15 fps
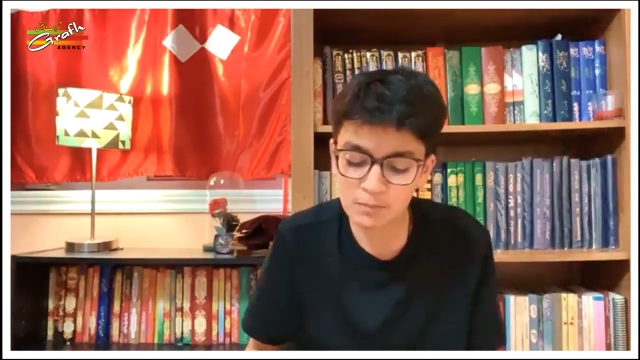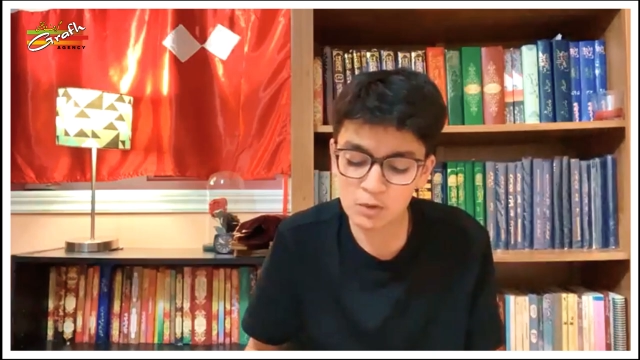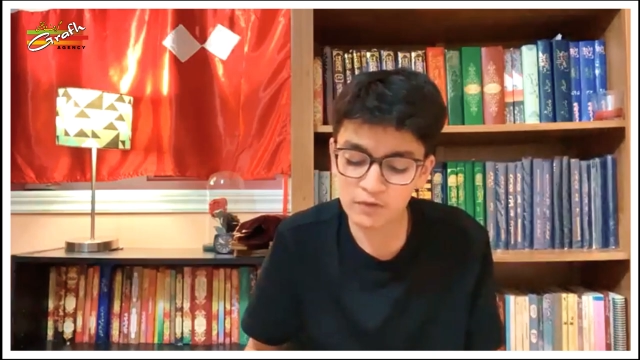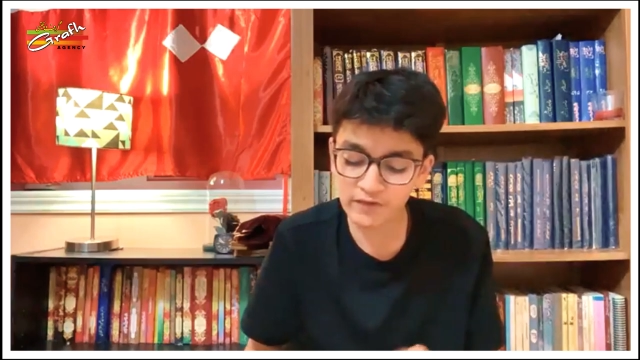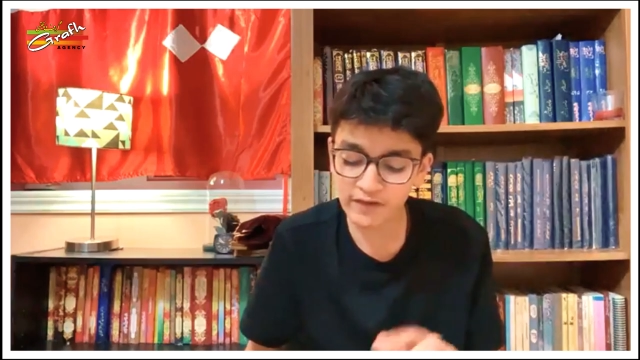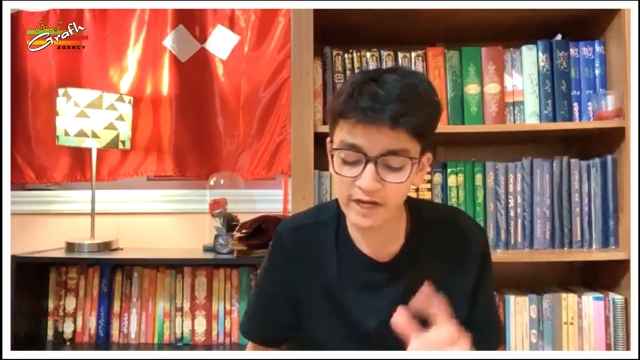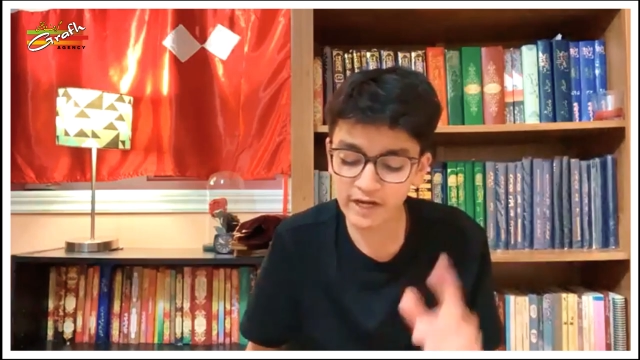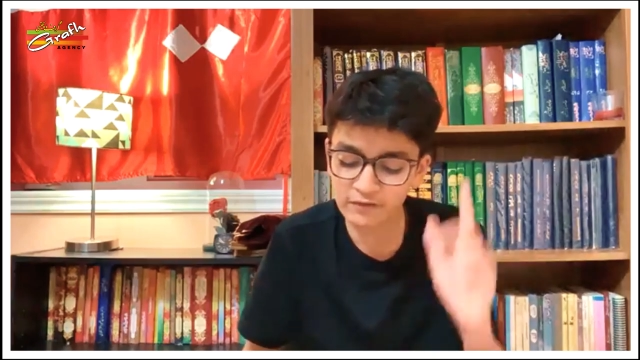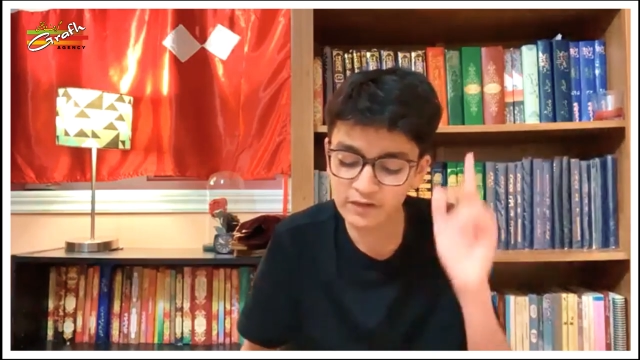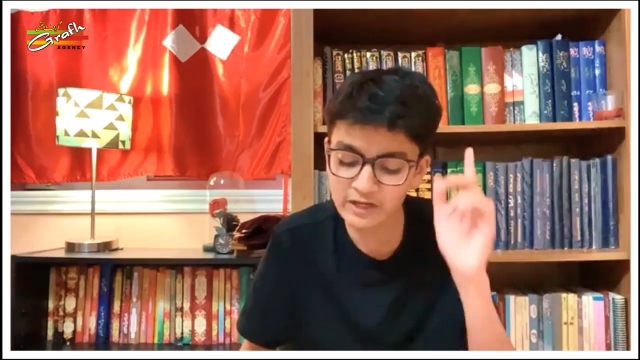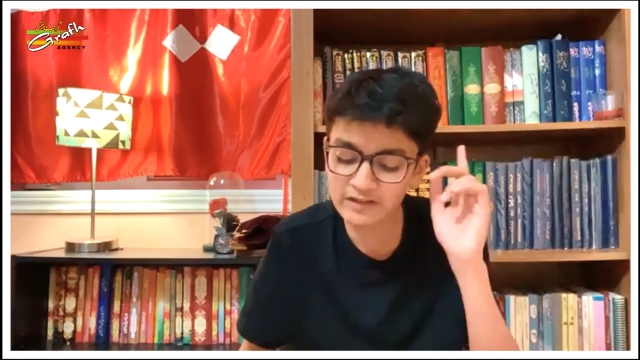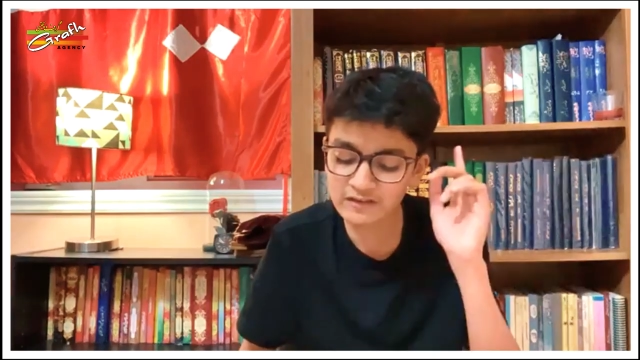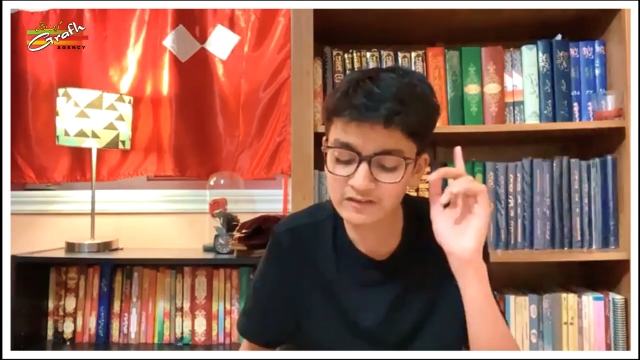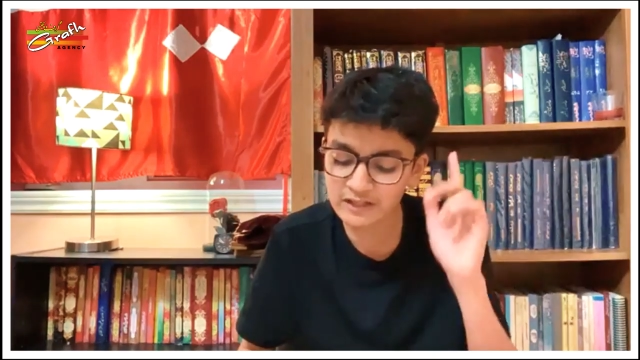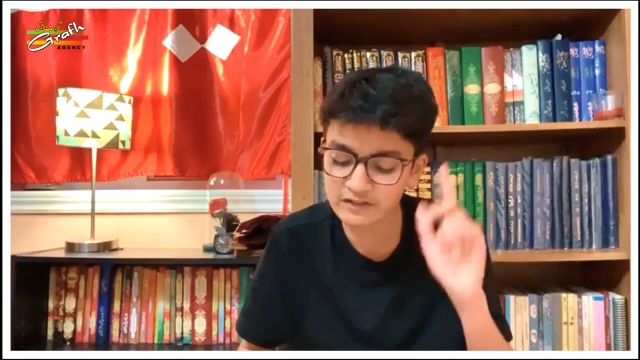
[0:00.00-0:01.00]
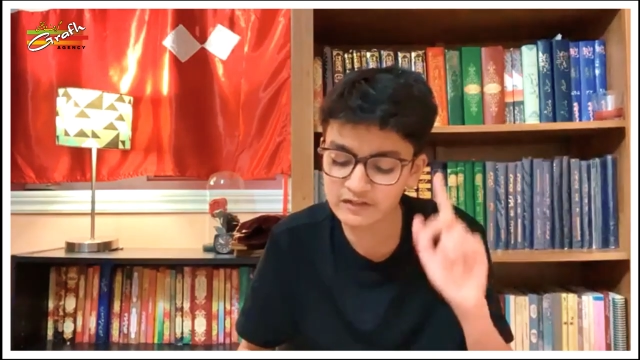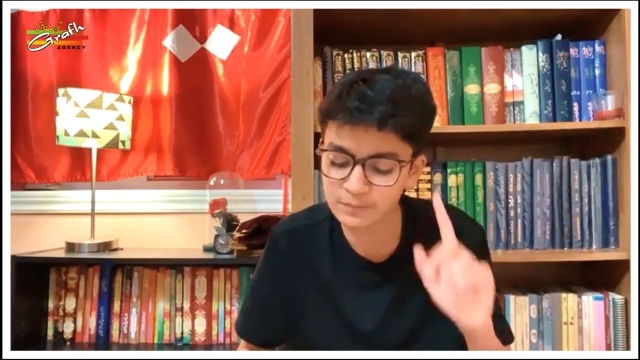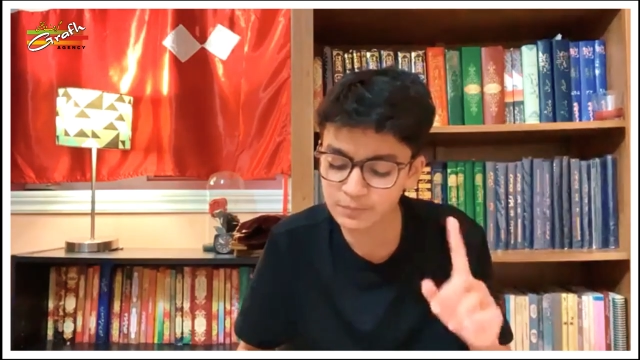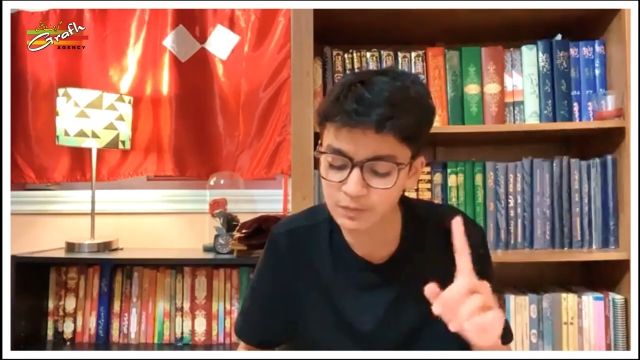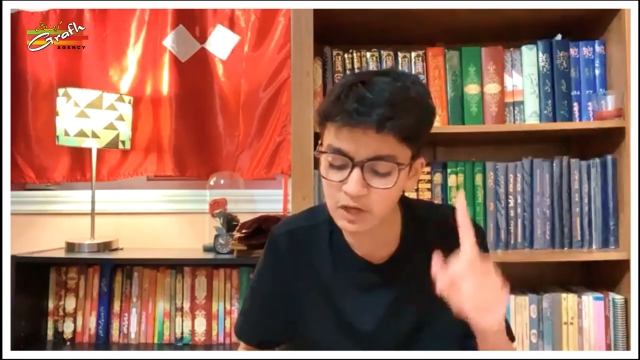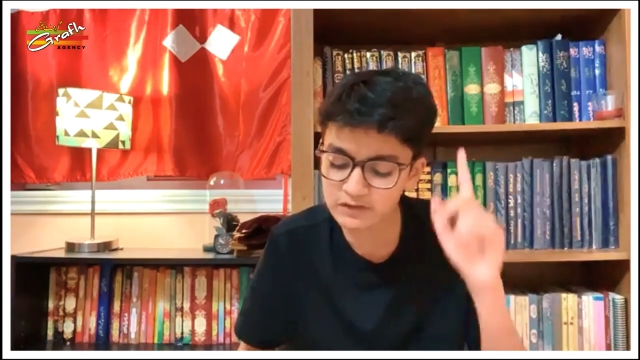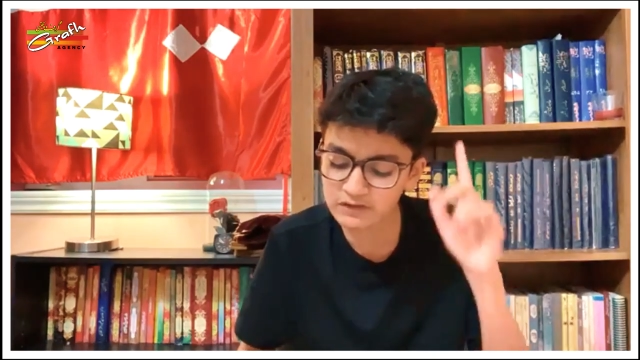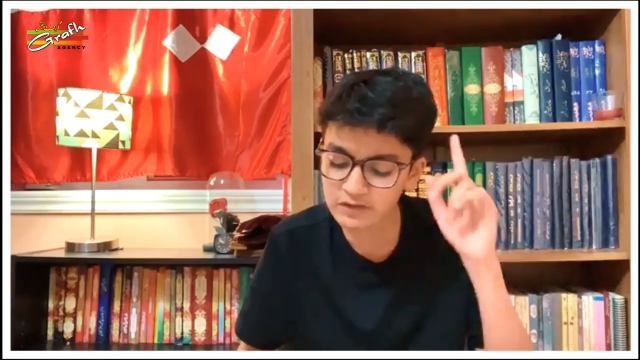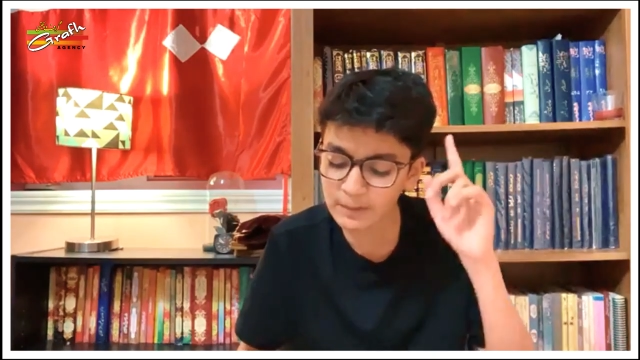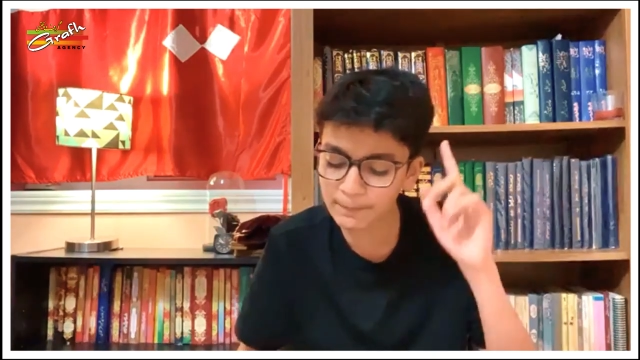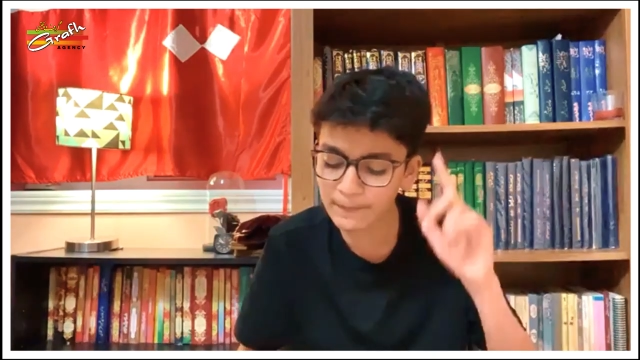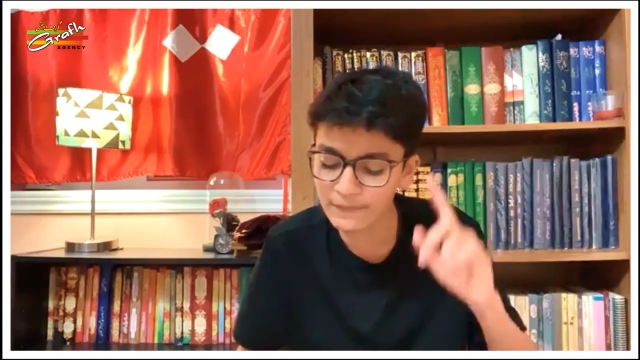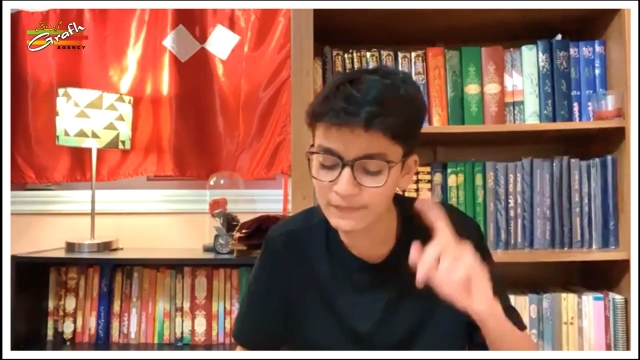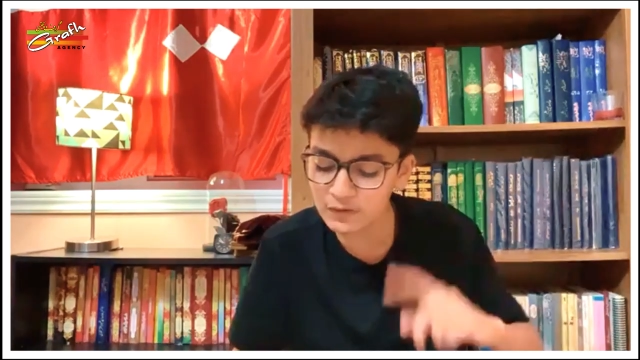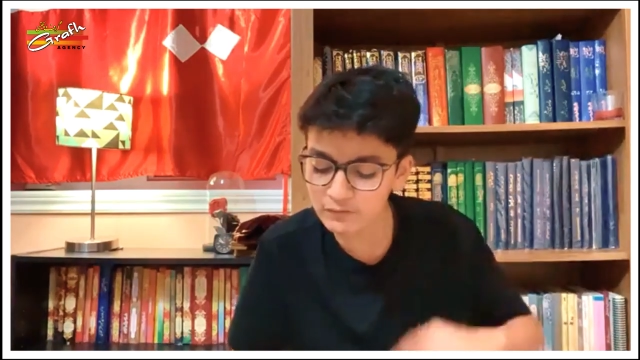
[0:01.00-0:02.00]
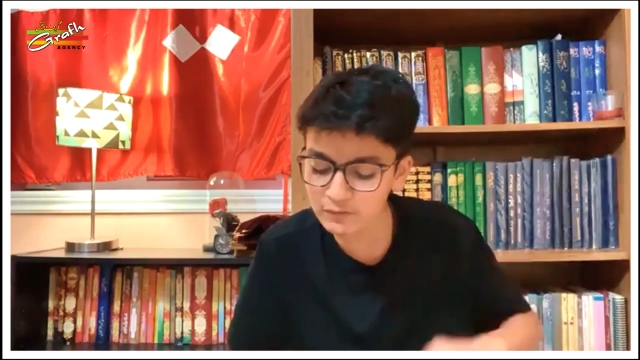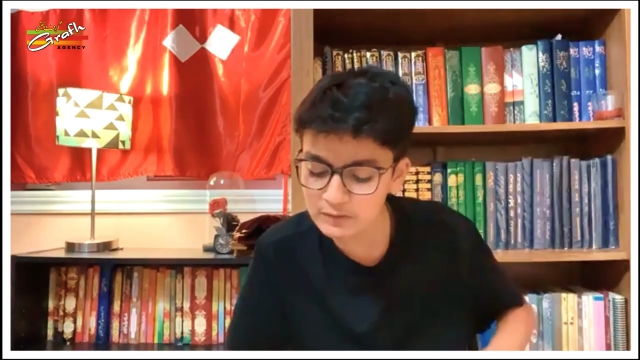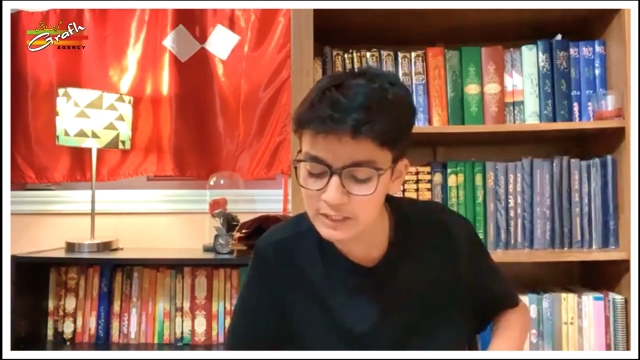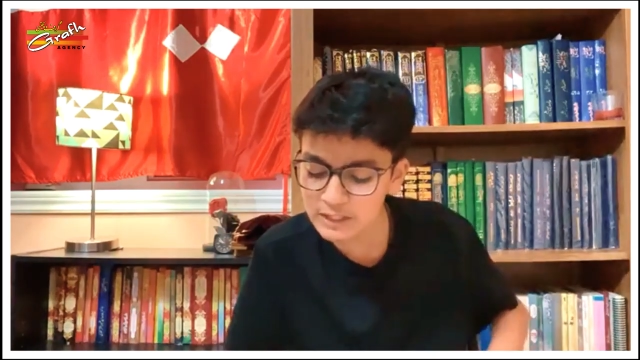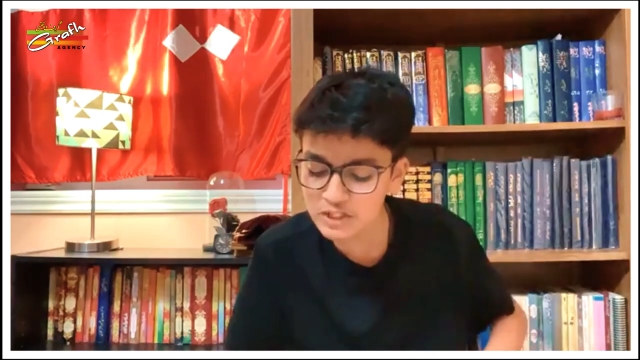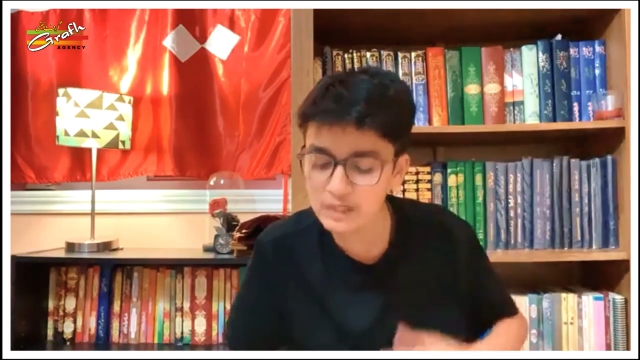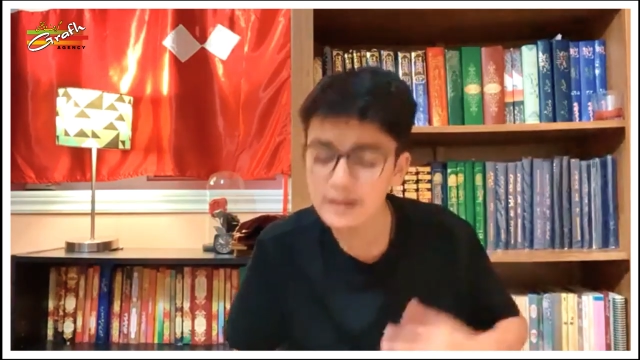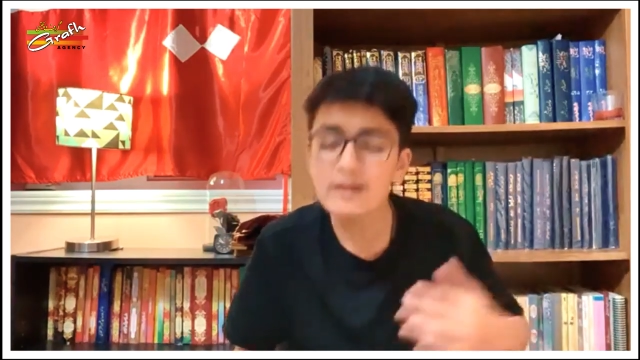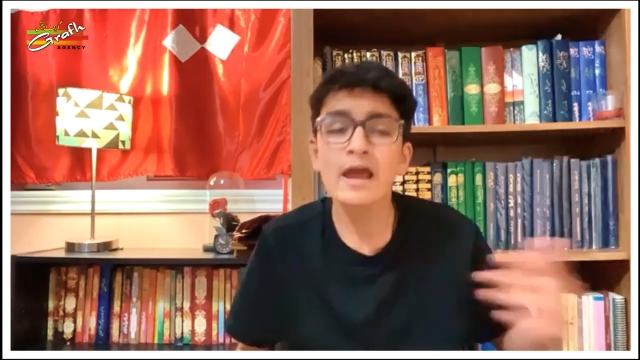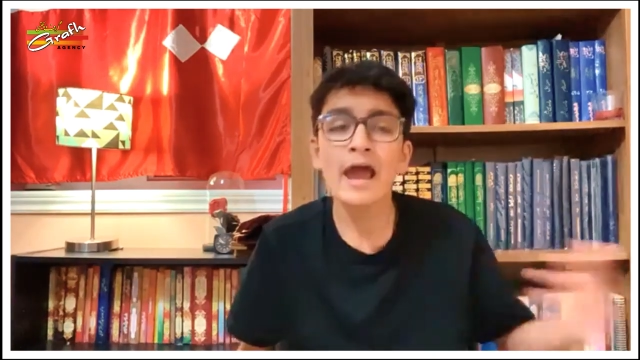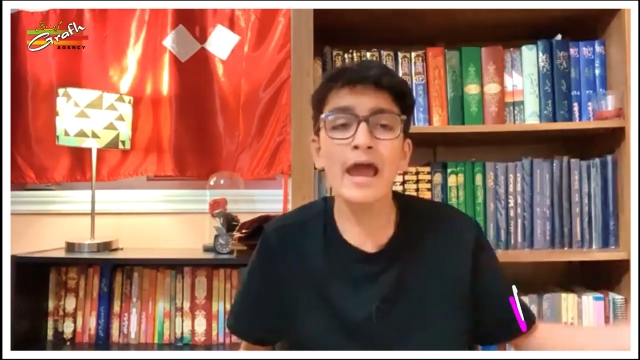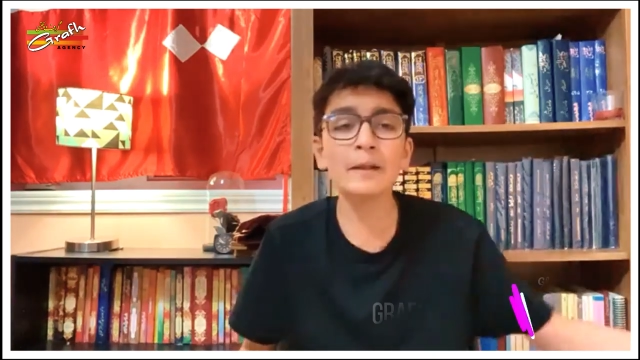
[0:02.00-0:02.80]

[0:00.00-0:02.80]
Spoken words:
to remove heresies brought up in the religion